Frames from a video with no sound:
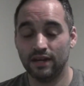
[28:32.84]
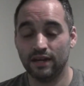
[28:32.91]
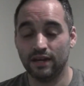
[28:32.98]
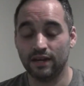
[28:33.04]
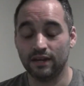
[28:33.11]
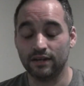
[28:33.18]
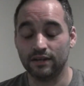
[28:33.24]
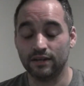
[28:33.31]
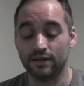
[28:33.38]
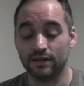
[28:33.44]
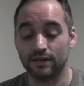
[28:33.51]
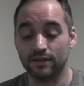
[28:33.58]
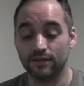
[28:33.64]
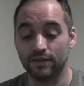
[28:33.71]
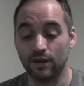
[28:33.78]
and
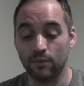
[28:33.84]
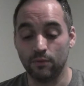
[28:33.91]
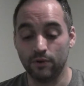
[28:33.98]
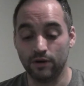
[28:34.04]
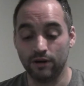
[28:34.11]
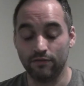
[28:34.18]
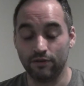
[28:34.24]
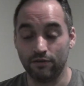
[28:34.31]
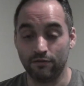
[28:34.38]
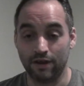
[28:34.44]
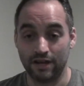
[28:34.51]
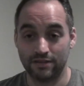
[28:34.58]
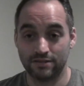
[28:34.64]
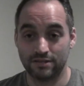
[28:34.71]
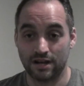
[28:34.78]
they would have
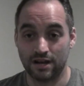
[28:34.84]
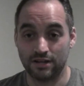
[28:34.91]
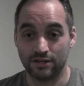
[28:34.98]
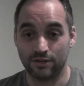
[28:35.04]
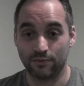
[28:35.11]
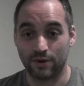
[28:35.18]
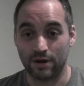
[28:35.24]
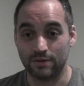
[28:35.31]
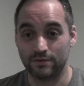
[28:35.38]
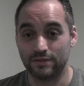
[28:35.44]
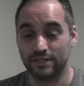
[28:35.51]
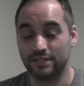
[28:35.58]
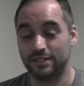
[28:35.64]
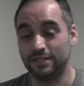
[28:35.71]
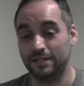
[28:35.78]
advanced onto the round of
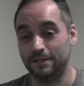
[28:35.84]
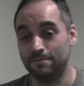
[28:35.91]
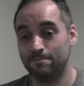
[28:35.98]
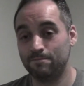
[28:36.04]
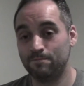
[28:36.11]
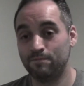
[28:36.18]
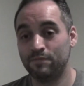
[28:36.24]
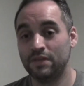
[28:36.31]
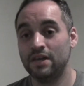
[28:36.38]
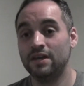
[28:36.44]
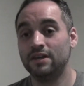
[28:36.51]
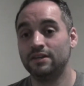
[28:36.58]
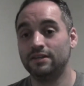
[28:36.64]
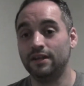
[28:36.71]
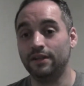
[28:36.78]
16.
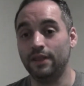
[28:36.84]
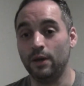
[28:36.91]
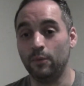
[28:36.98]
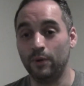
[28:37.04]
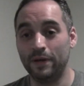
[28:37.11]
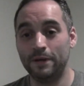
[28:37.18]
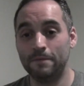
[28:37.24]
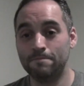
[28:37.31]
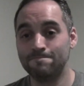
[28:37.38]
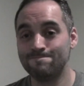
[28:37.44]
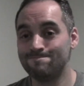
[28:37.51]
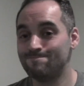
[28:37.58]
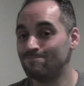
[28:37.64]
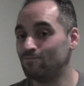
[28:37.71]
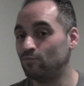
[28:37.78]
Did they win?
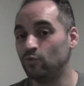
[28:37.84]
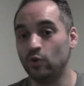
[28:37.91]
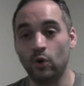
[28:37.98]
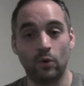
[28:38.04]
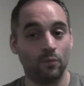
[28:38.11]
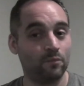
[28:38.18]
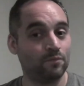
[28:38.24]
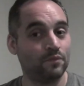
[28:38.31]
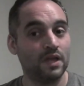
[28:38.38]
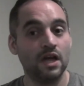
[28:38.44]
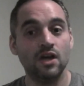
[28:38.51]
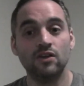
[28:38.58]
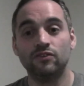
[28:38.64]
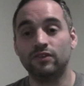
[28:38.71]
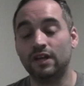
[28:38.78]
No.
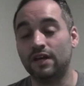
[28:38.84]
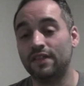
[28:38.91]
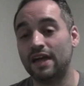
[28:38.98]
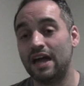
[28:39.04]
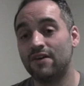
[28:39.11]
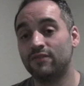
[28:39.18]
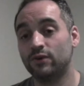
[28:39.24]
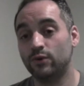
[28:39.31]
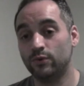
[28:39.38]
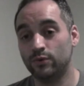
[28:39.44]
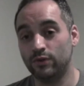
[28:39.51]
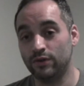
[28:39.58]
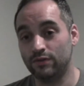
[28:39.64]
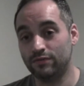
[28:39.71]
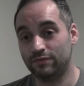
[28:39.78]
So now they have to go
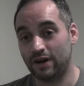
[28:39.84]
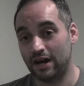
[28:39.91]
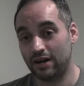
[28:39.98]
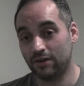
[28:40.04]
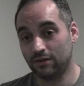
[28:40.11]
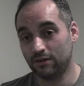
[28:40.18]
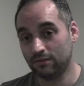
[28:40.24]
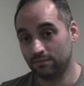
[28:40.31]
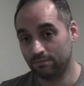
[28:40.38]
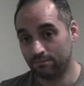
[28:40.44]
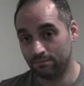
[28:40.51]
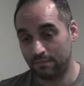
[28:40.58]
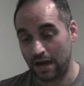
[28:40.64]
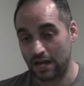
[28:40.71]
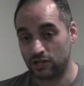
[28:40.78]
to the final
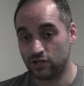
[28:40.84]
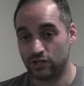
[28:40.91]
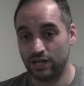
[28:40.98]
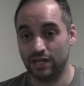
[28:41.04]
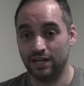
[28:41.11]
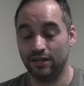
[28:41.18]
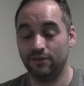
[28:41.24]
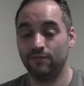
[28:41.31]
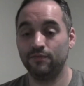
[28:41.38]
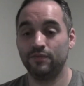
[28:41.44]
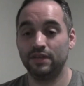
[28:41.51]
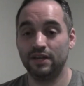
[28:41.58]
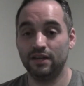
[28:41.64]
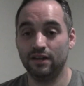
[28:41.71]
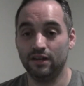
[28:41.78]
match day
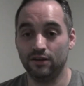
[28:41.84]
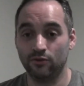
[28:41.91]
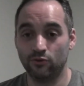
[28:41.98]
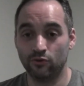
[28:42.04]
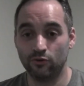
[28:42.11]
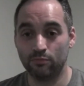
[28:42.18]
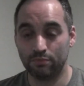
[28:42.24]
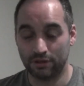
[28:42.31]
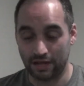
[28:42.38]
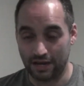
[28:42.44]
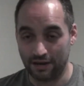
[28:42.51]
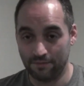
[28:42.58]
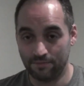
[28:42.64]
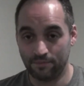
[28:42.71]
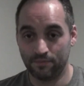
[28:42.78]
in group
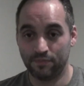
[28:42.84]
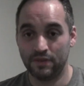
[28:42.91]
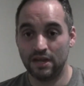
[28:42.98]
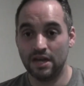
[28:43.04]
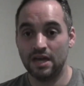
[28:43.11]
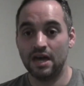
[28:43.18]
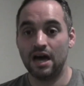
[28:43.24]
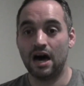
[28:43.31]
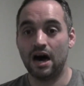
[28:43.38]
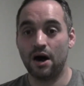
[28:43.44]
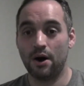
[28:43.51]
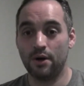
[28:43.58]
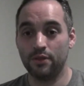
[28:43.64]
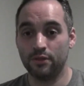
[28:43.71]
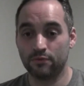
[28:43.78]
play
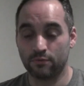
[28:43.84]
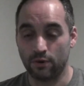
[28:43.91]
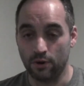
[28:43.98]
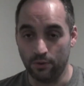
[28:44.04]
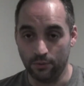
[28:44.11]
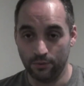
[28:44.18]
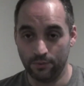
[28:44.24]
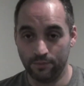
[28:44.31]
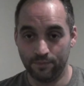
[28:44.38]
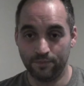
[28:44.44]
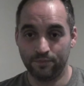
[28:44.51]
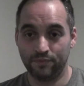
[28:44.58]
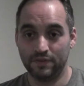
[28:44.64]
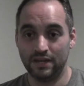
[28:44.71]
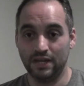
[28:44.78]
on the road
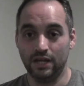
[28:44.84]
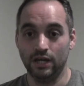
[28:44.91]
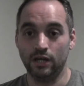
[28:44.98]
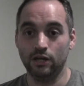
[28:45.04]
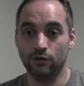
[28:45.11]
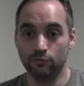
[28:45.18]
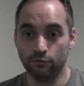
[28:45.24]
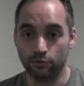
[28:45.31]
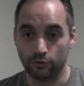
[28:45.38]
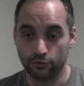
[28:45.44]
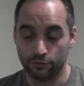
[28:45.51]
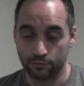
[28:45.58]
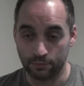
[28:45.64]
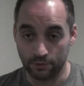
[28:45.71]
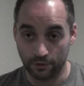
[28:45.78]
in
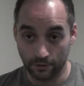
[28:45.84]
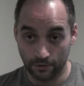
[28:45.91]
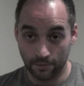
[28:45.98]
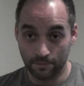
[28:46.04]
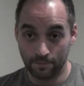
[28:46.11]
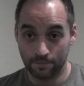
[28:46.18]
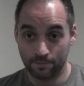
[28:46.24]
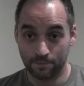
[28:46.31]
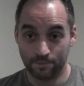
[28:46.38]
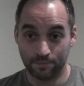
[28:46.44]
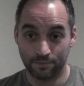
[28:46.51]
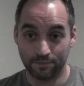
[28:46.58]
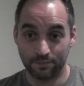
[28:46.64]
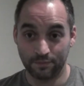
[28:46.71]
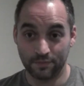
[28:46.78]
Wolfsburg
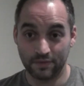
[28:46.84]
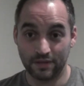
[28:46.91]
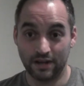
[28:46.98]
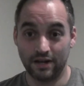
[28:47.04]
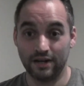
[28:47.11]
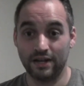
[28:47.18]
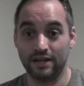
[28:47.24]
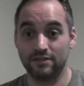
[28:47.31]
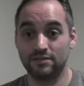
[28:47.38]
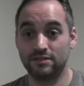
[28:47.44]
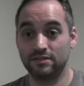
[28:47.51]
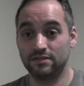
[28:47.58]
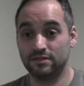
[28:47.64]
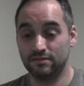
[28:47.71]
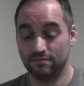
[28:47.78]

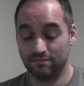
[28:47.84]
against,